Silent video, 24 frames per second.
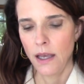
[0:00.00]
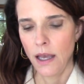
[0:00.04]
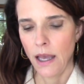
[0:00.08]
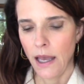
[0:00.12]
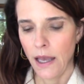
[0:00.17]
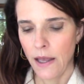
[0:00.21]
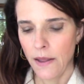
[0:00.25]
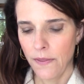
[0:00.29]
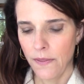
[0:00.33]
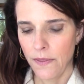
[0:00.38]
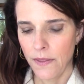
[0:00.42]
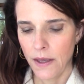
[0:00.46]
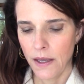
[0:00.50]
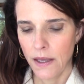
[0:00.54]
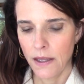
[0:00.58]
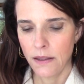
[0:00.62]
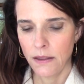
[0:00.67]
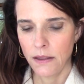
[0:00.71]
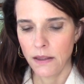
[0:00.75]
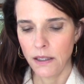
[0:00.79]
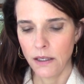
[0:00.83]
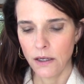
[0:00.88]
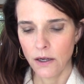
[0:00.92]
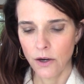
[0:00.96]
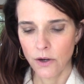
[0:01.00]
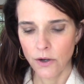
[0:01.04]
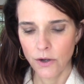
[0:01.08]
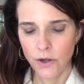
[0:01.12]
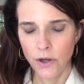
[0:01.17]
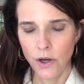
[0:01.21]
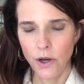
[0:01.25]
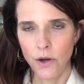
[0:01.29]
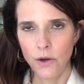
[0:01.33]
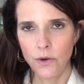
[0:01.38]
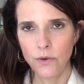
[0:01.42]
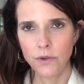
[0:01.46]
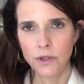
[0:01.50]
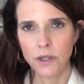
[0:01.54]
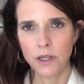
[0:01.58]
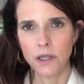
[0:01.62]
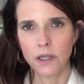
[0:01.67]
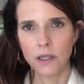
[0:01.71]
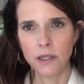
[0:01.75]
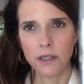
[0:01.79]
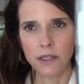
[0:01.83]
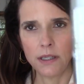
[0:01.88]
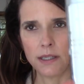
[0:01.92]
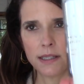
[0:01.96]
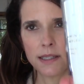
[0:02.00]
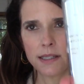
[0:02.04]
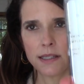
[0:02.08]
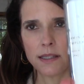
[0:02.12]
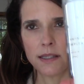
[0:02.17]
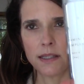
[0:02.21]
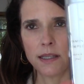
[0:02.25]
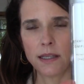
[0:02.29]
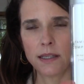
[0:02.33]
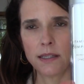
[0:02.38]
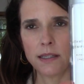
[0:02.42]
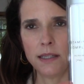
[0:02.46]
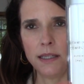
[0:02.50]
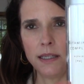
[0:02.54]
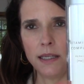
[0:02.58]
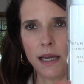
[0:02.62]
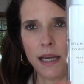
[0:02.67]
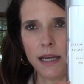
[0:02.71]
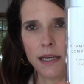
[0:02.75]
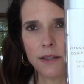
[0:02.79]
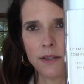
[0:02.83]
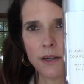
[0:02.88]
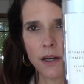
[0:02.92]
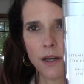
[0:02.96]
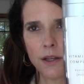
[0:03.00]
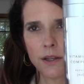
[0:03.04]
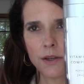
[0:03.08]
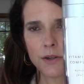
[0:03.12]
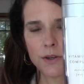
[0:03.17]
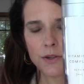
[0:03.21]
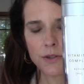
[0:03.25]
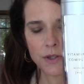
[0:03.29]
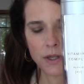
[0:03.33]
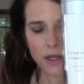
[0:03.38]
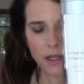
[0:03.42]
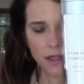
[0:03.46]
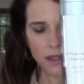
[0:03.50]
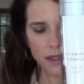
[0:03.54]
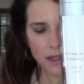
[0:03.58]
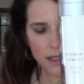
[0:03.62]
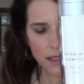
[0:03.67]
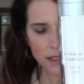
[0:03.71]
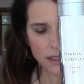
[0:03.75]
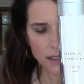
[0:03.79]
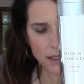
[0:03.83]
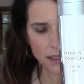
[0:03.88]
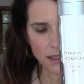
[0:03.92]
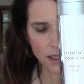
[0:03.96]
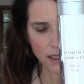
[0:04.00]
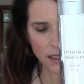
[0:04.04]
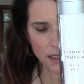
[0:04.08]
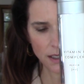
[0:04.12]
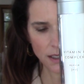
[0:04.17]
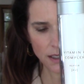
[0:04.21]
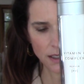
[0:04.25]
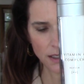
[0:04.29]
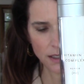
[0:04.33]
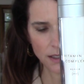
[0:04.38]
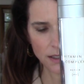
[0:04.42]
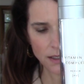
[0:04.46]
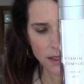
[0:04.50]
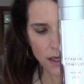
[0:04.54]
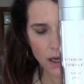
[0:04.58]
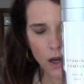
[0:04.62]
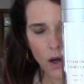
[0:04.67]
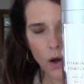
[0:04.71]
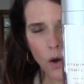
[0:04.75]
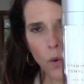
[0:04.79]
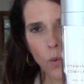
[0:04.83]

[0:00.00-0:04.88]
And then the Arcona is sixty-eight dollars, and this is